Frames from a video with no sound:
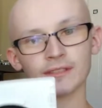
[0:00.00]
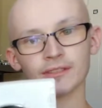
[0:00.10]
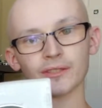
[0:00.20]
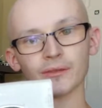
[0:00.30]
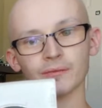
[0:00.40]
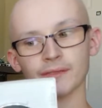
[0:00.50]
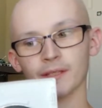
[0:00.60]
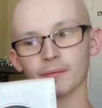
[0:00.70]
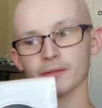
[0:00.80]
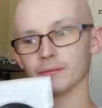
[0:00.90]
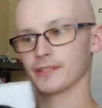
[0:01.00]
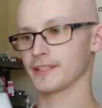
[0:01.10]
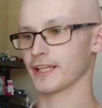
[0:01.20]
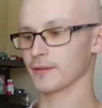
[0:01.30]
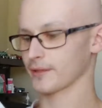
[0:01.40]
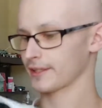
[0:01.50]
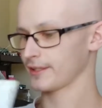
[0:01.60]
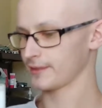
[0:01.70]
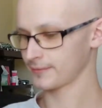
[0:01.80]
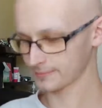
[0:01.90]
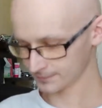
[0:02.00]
So, yep, complete game right here.